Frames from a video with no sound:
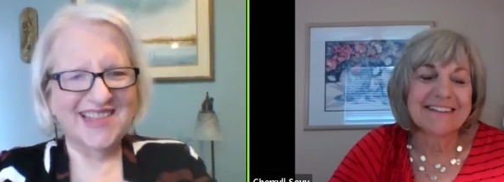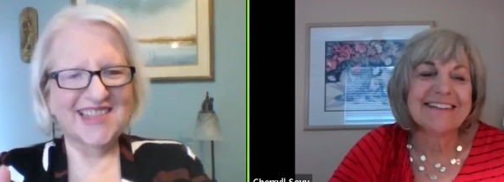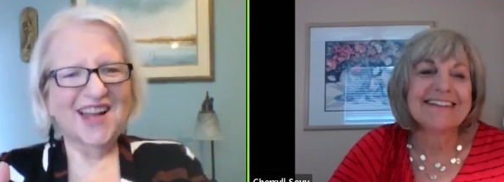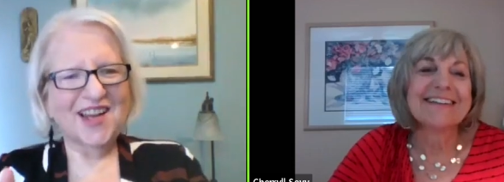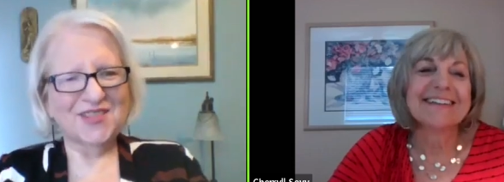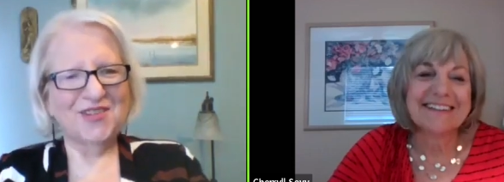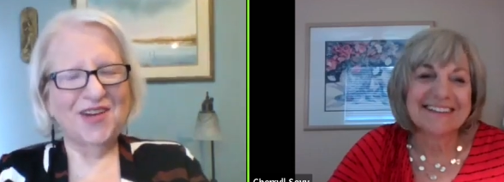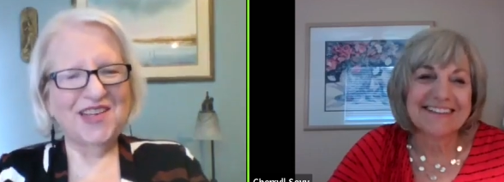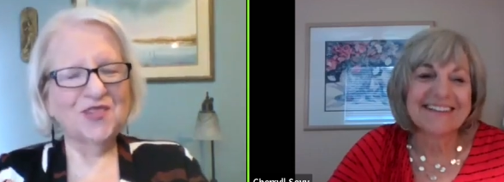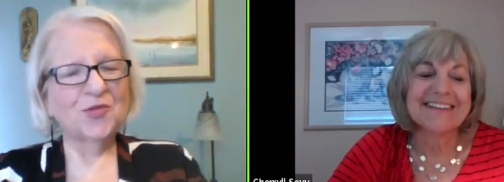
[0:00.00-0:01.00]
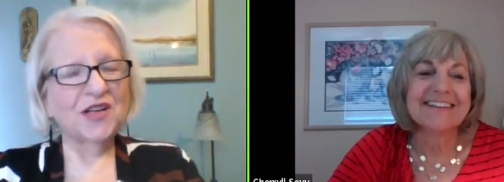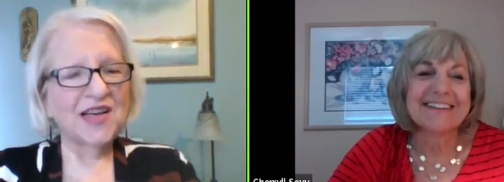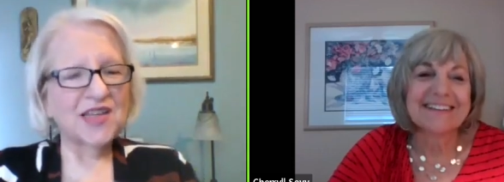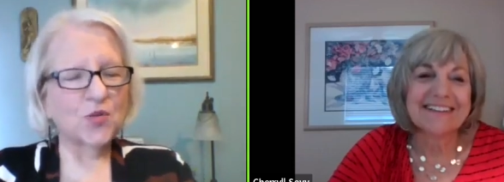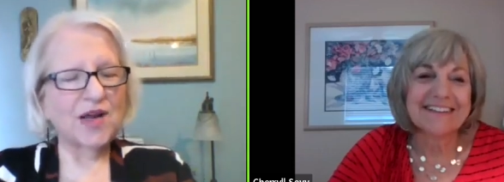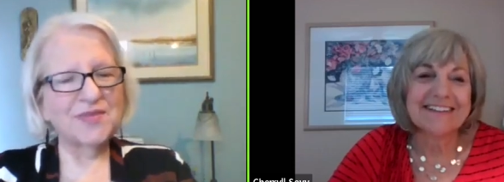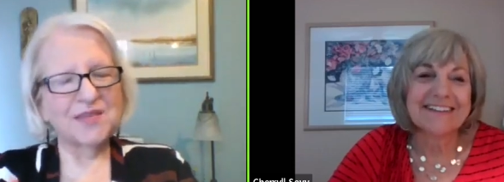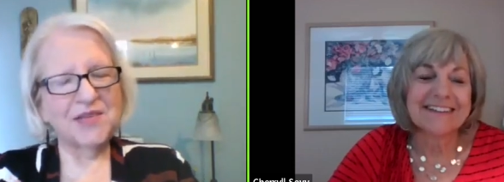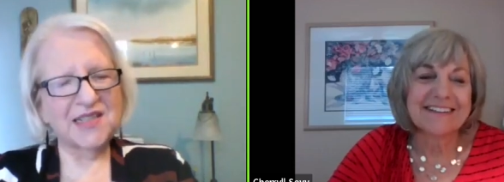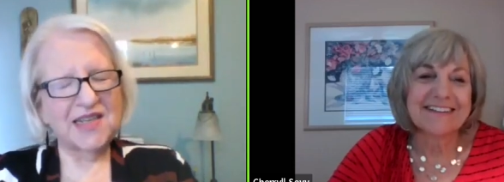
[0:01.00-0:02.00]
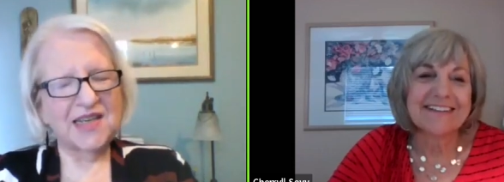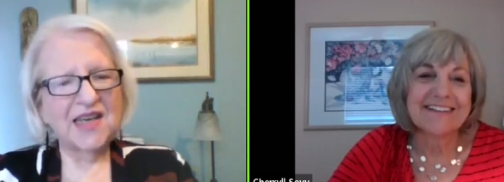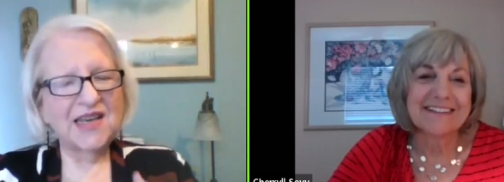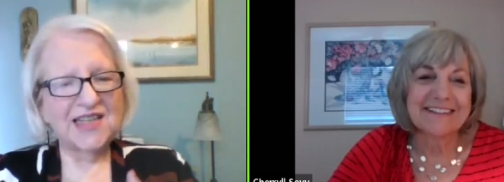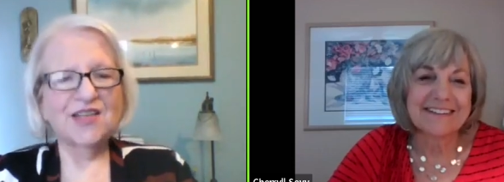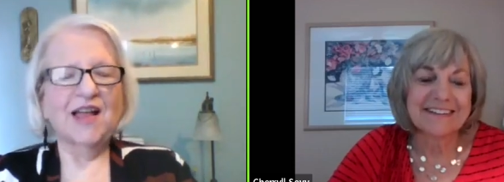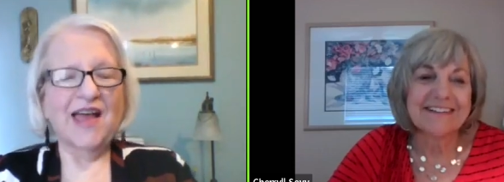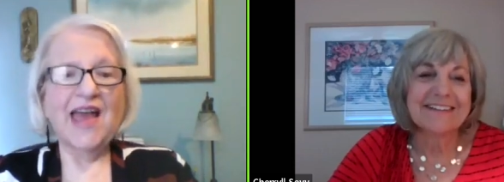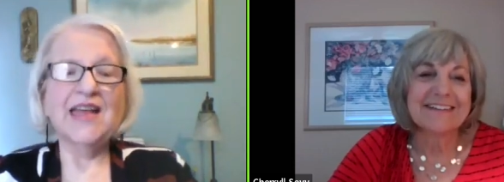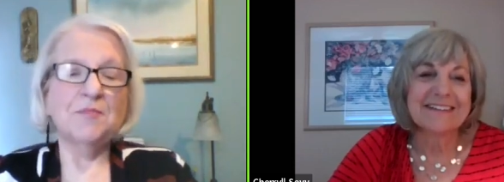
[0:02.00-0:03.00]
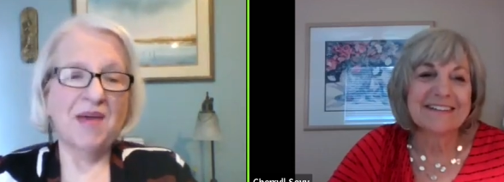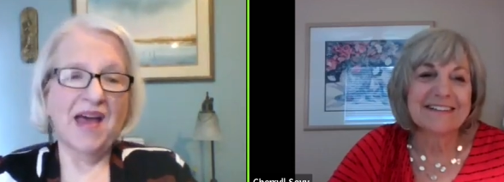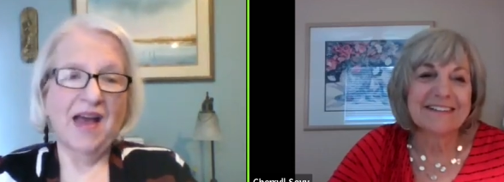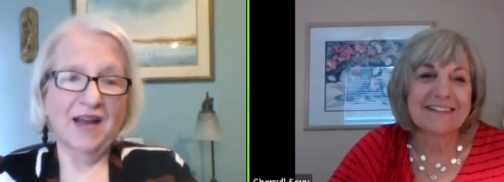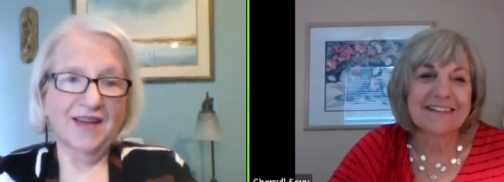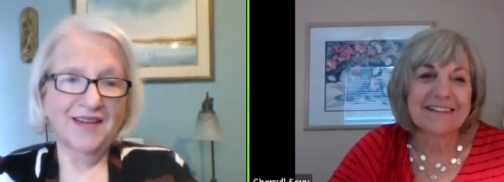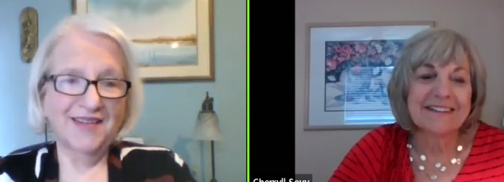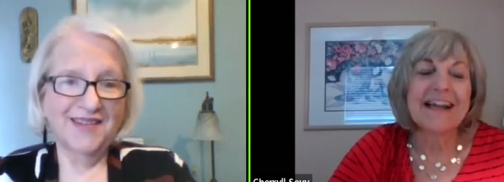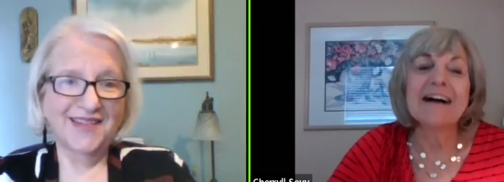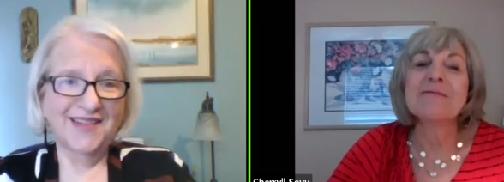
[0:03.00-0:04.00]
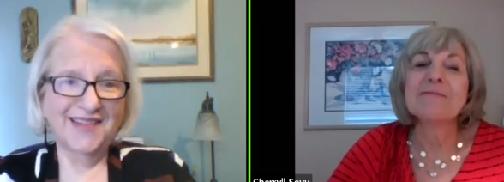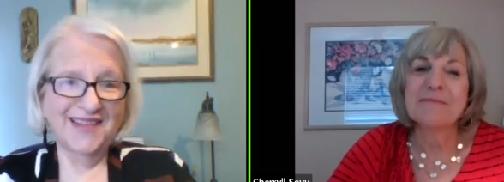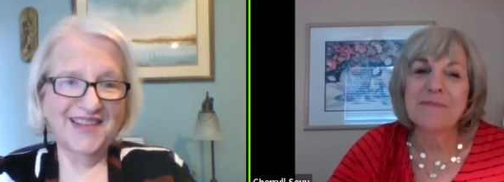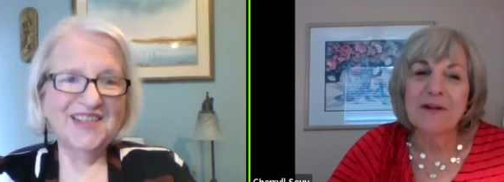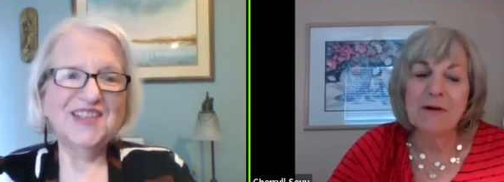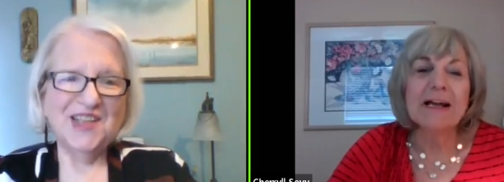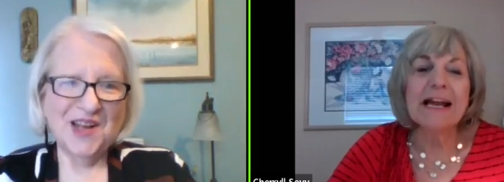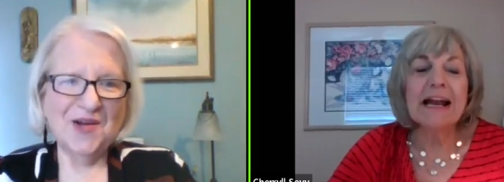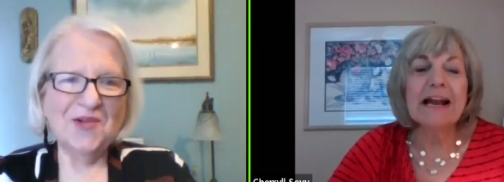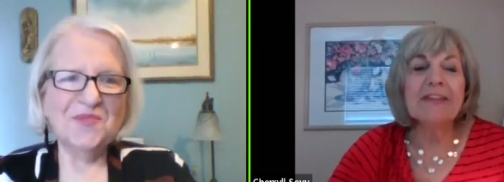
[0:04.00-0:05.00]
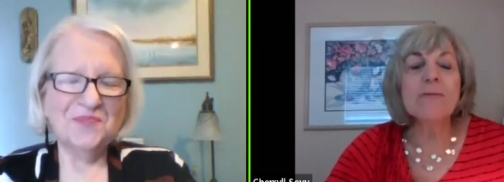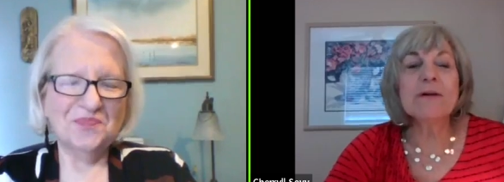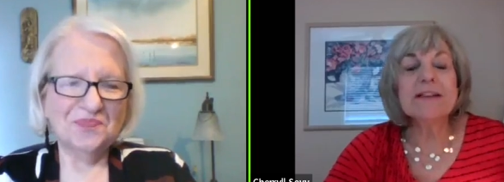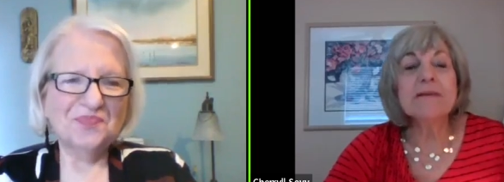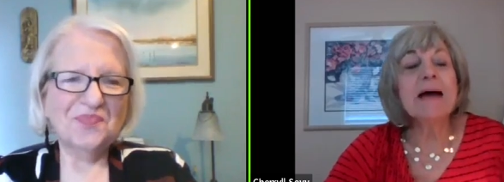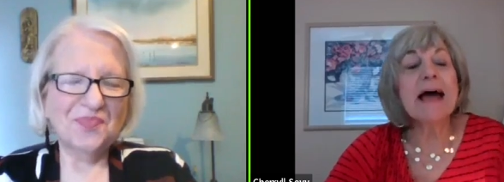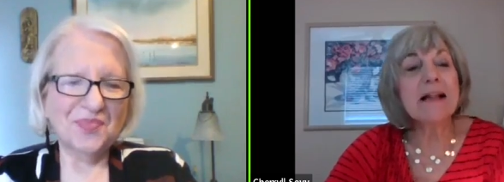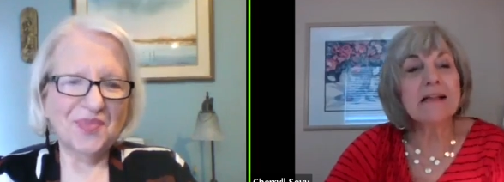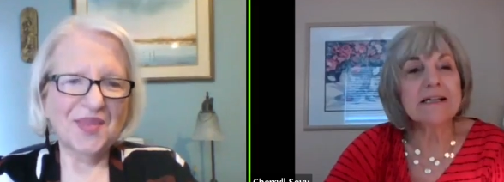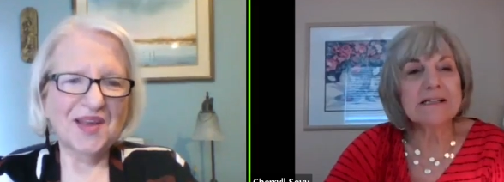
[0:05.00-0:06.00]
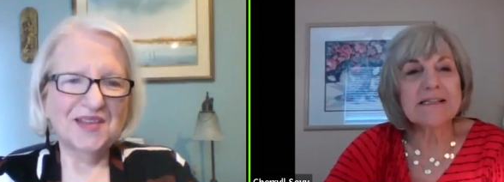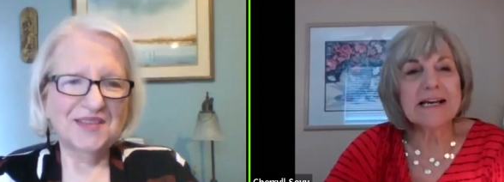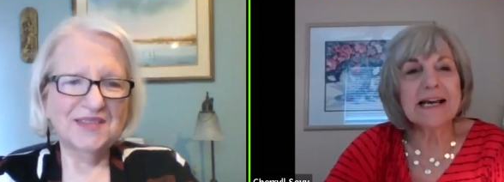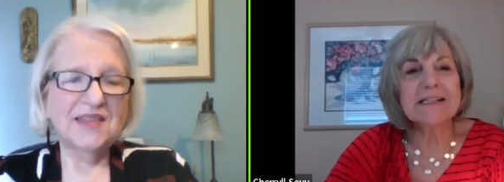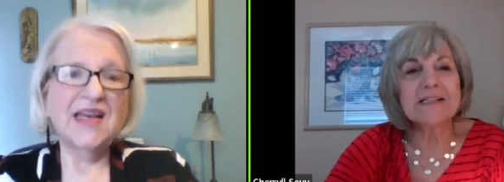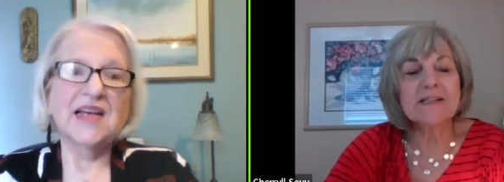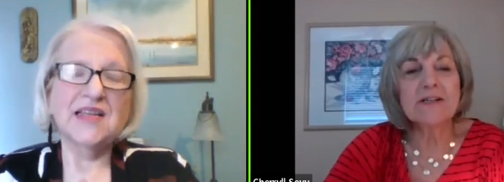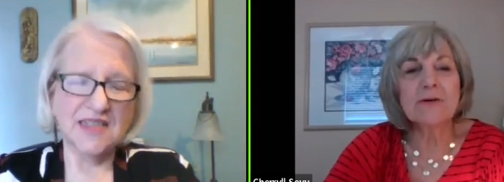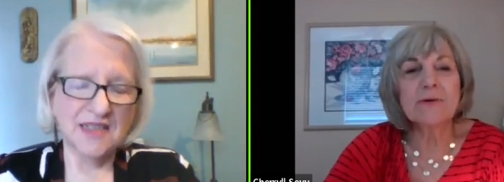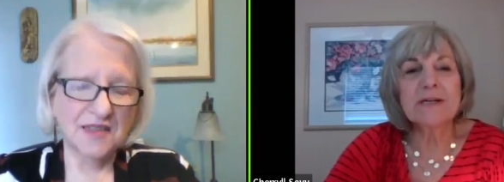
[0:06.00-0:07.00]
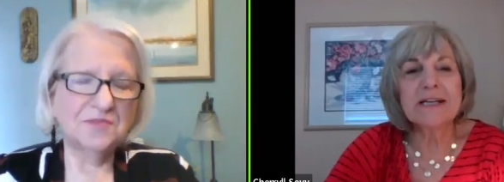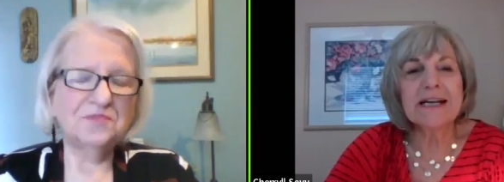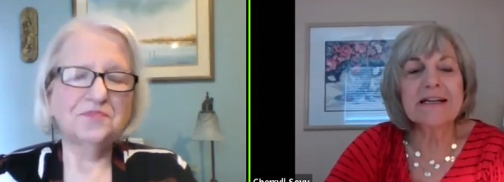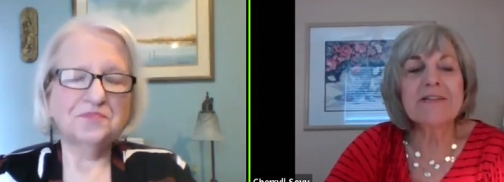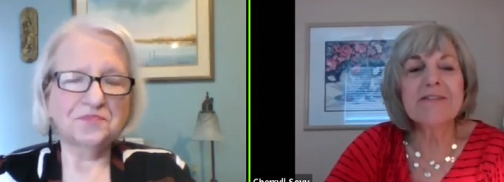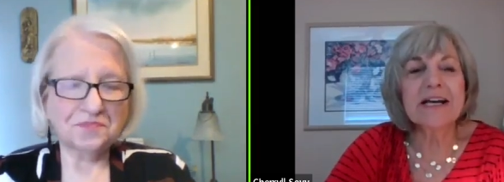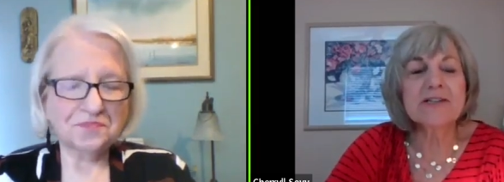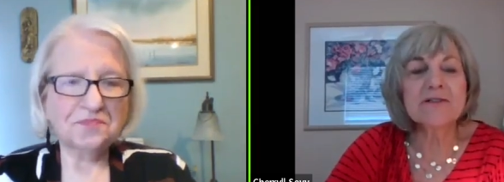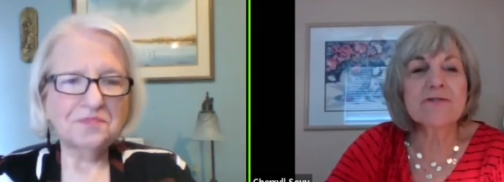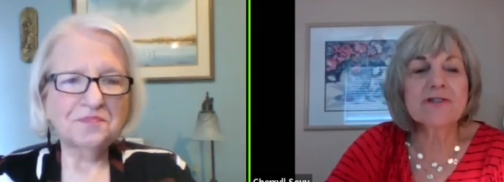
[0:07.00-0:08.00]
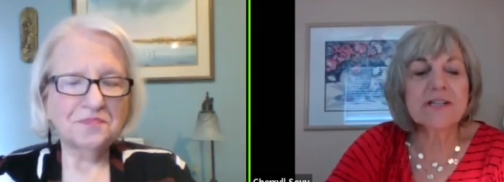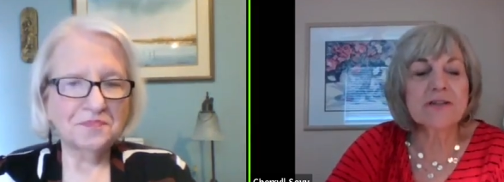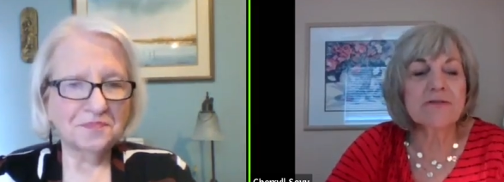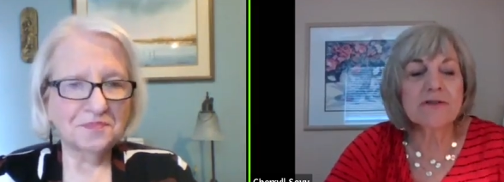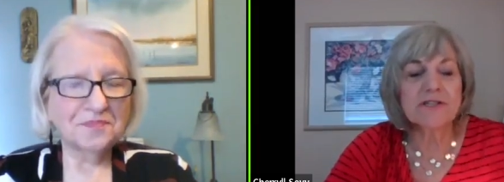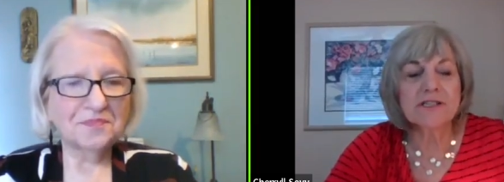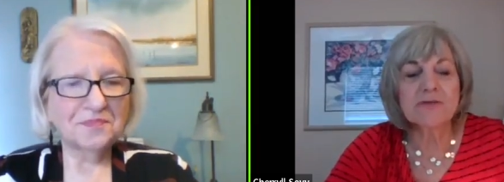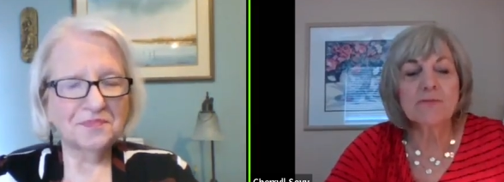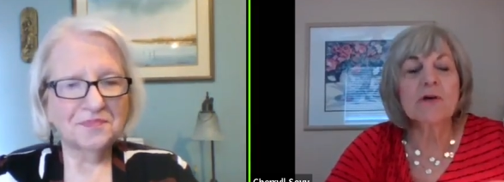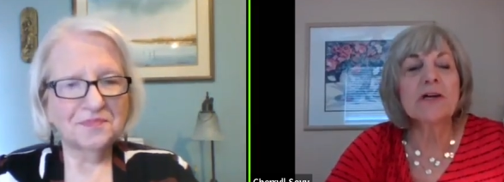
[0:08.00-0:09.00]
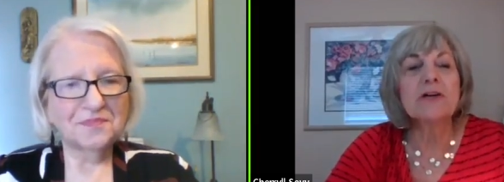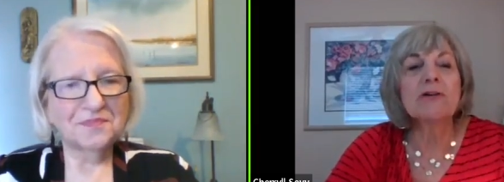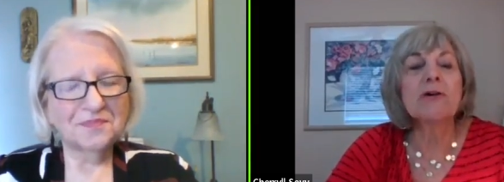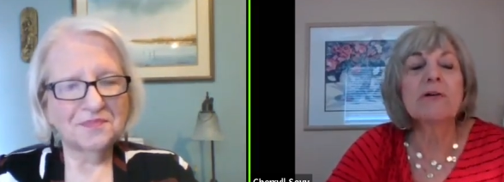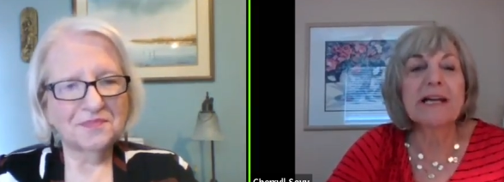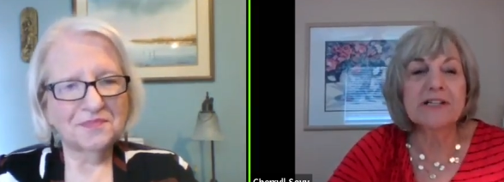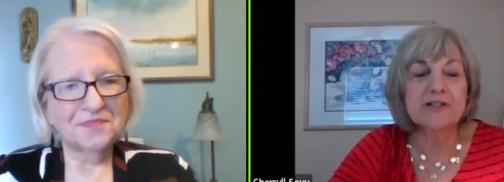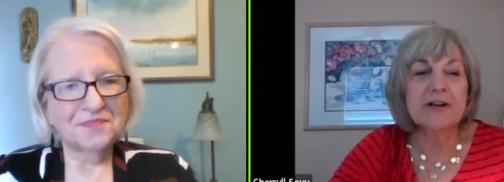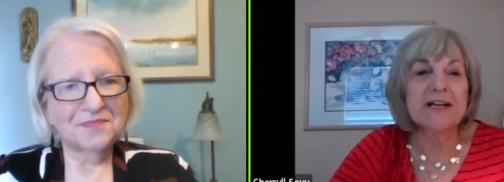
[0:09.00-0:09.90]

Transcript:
Speaker 1: It's not true. I didn't realize what I was missing until I had it back. Yeah. Well,
Speaker 2: yeah. and, and, I think we need the balance and, yes. you know, and, and, and the extroversion introversion is where do you go to get your